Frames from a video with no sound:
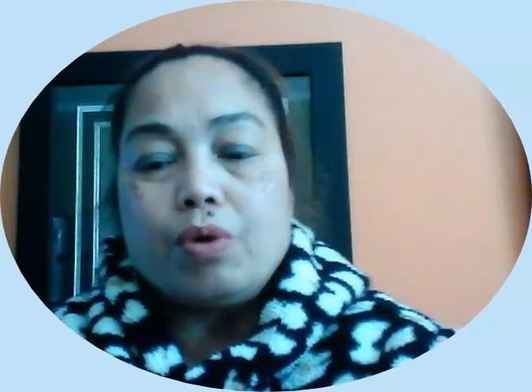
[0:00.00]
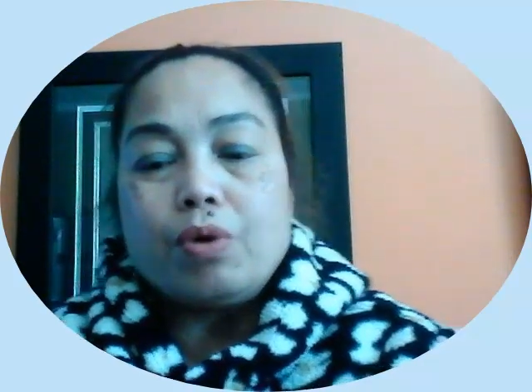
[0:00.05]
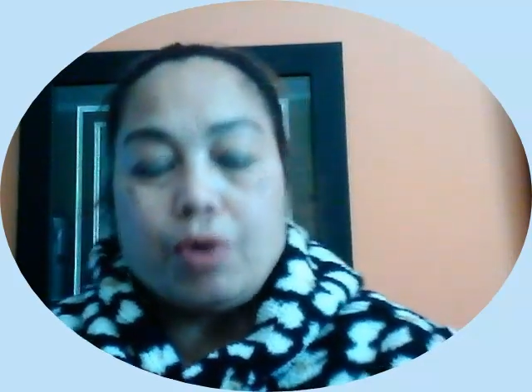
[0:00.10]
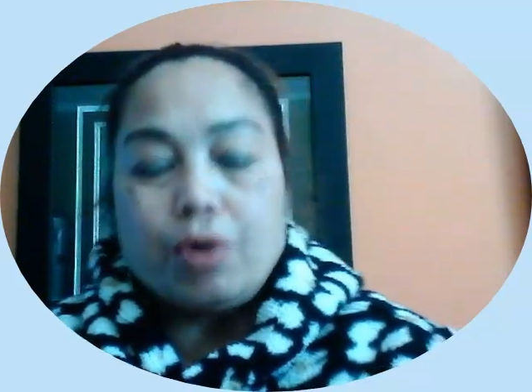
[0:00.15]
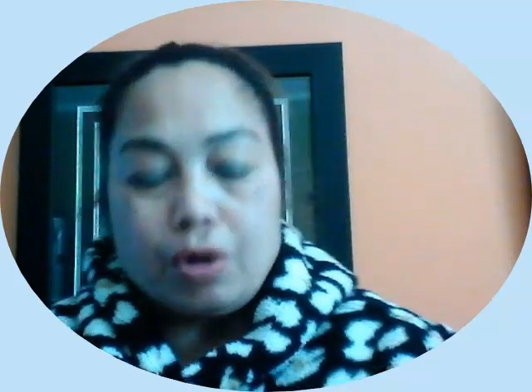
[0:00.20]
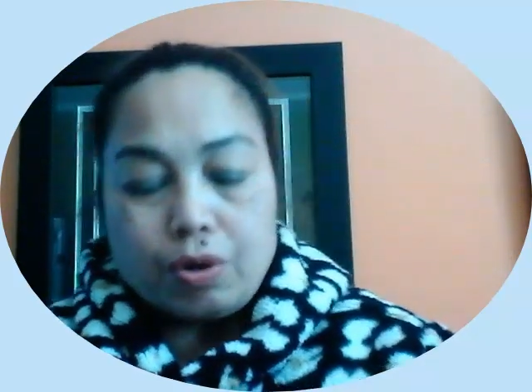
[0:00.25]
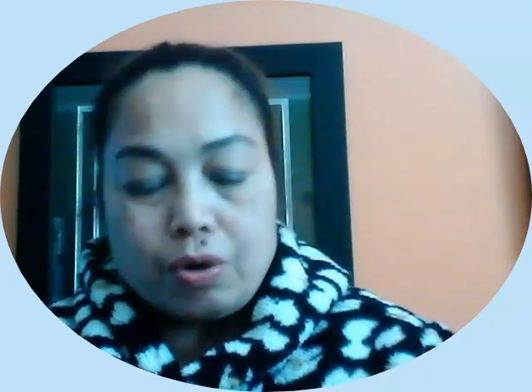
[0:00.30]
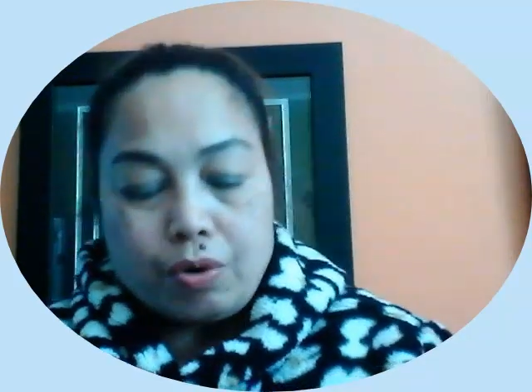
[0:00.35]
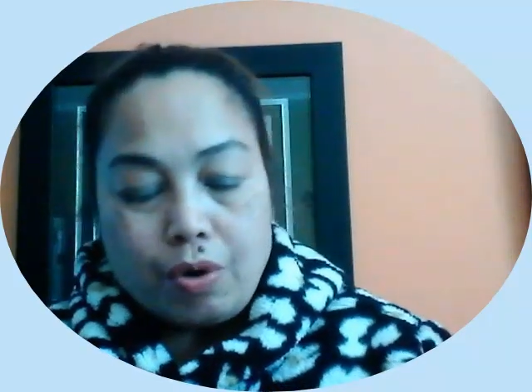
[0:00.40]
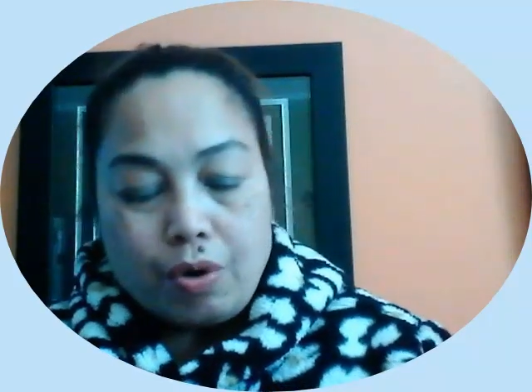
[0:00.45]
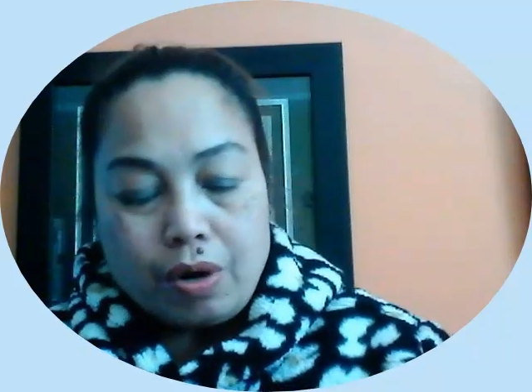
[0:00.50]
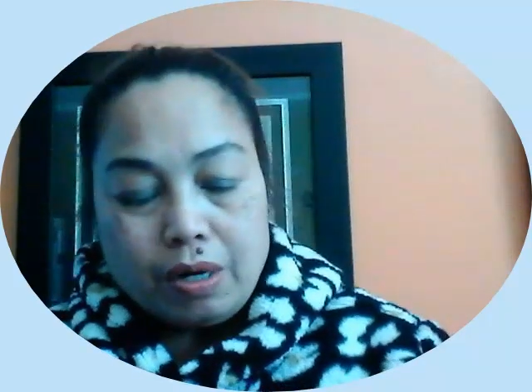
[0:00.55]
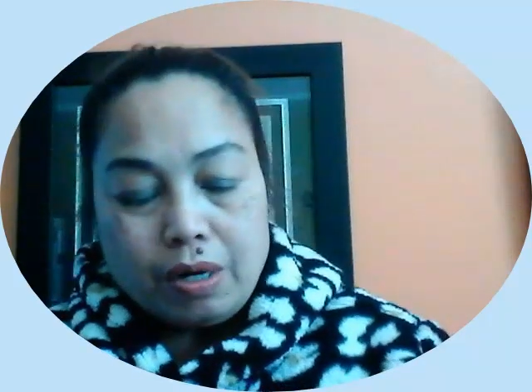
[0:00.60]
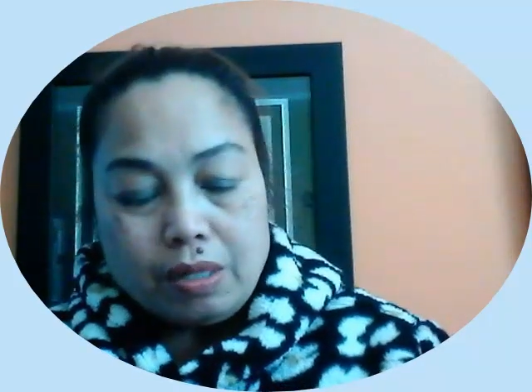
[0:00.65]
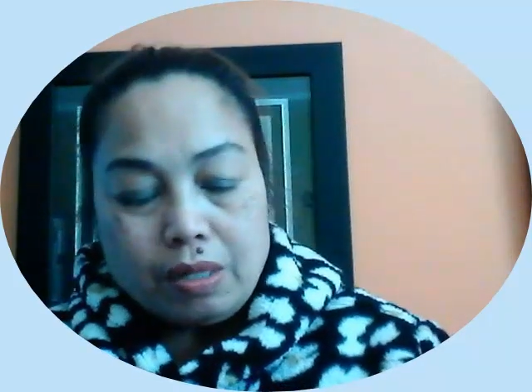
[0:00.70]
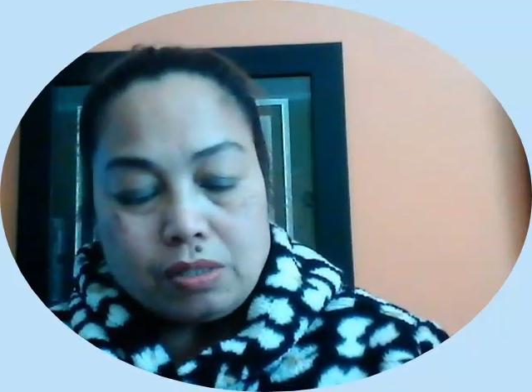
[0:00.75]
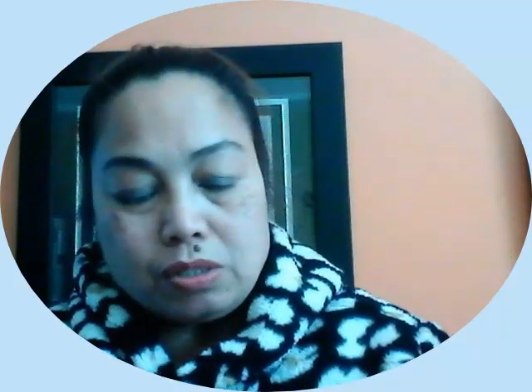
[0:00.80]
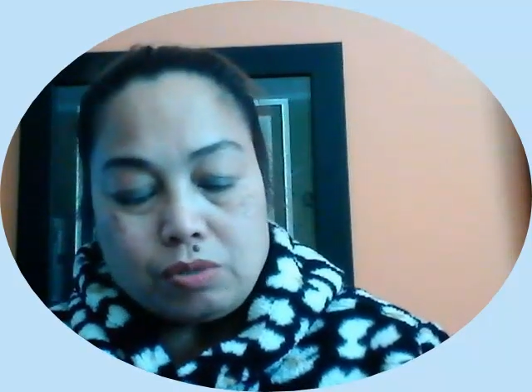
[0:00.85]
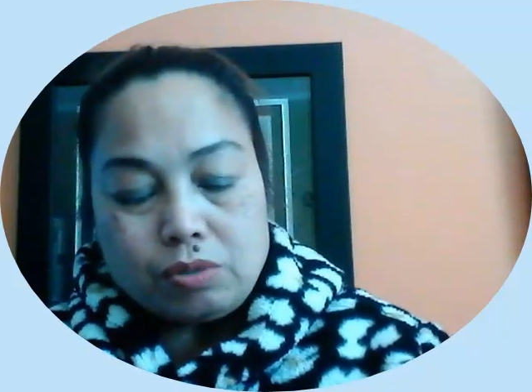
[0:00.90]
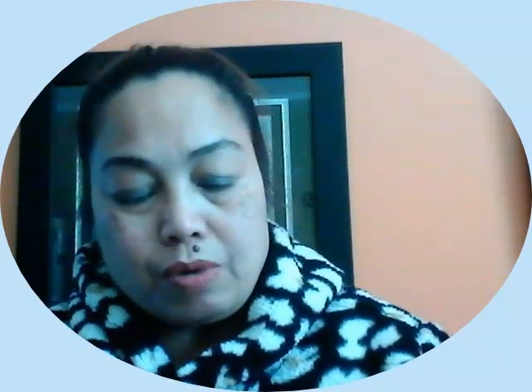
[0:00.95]
or
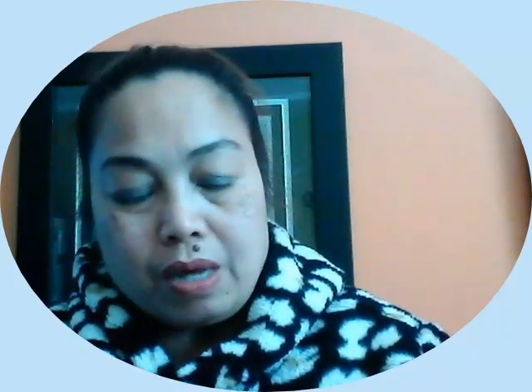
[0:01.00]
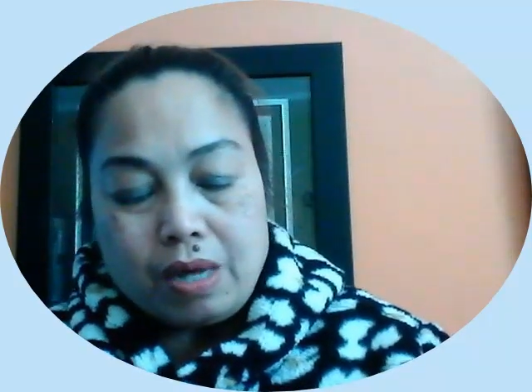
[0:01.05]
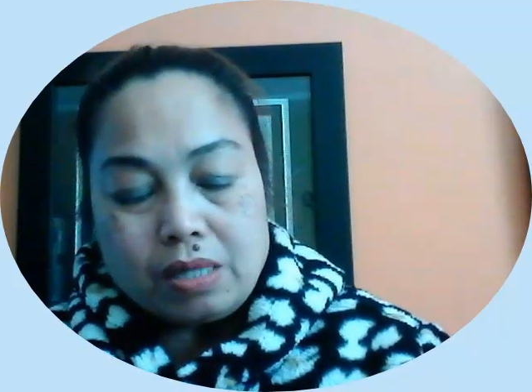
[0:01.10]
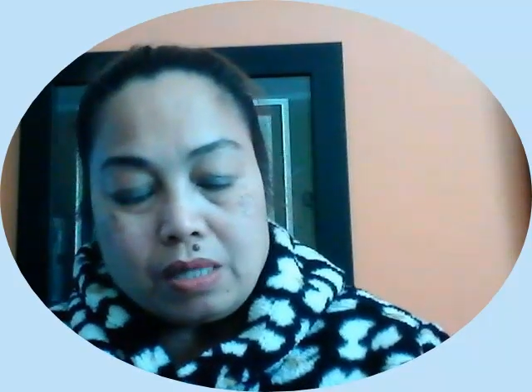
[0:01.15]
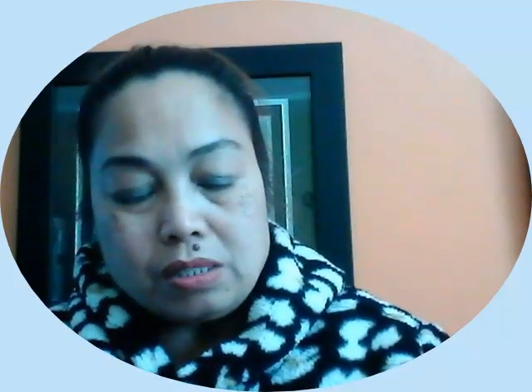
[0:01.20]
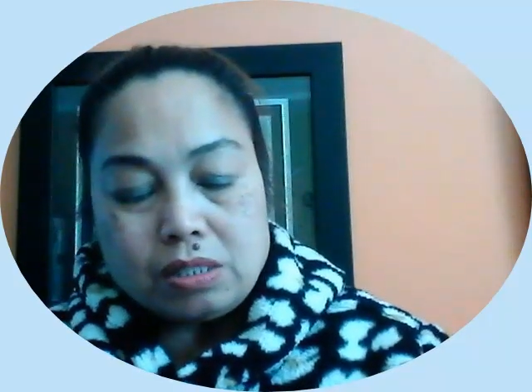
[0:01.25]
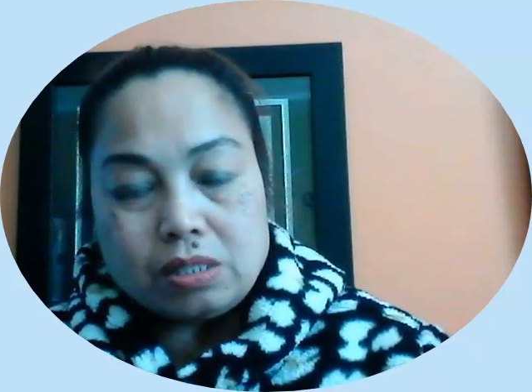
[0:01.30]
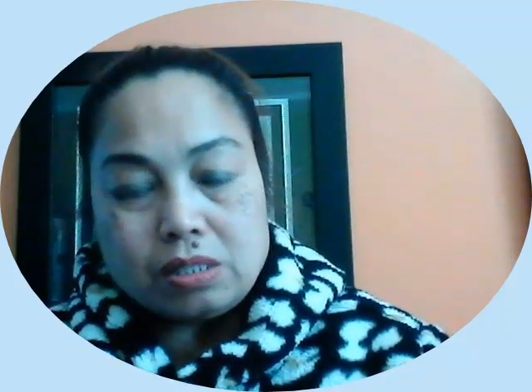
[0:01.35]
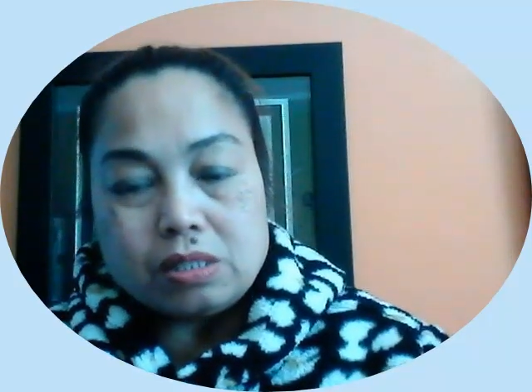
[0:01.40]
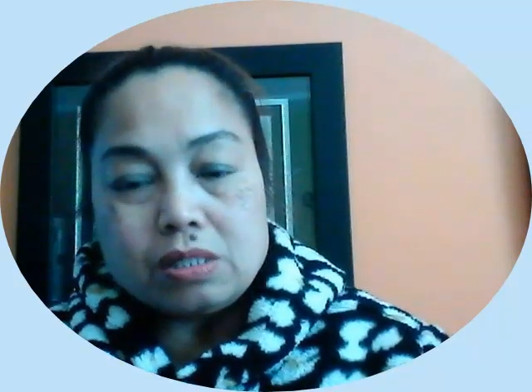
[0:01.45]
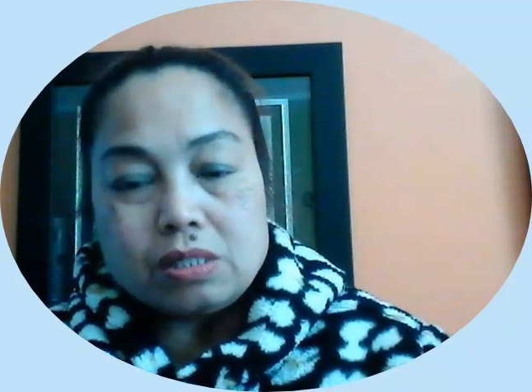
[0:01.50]
chronic stress